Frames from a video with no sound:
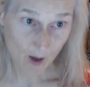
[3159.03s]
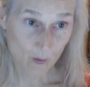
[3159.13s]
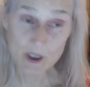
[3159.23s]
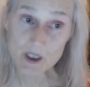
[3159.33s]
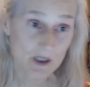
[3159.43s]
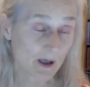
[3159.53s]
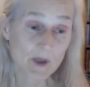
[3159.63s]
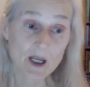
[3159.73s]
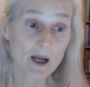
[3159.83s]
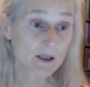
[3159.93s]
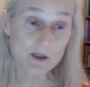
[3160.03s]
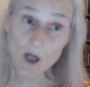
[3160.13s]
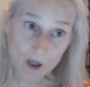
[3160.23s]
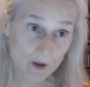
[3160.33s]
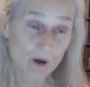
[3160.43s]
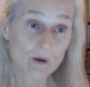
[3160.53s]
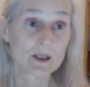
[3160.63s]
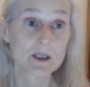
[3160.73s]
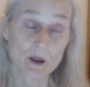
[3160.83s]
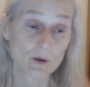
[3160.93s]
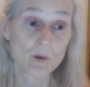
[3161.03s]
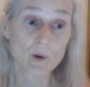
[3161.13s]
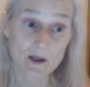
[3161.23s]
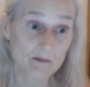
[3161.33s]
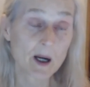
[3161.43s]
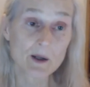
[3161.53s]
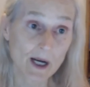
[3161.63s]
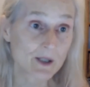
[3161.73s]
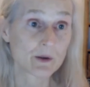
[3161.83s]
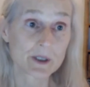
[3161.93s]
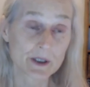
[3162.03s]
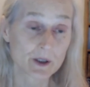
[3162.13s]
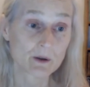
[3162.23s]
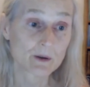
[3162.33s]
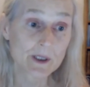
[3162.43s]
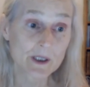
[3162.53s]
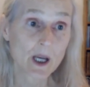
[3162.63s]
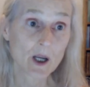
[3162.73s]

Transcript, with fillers: which is something I did not know until one of my graduate students